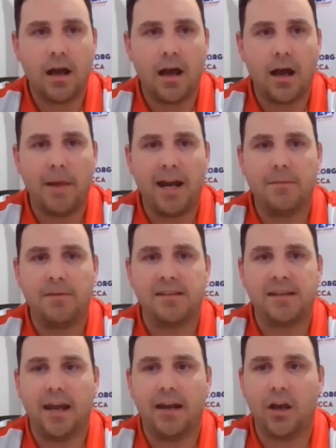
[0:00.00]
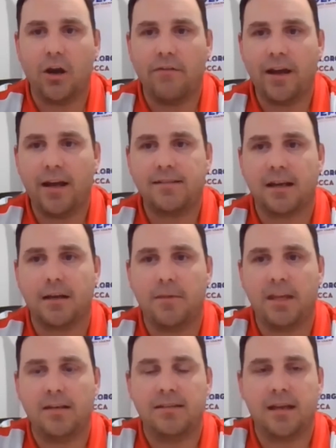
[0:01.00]
My name is Dan Kovatz. I'm
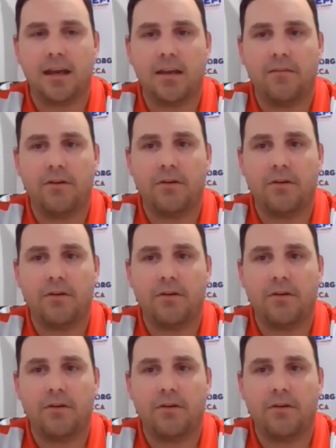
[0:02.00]
the Executive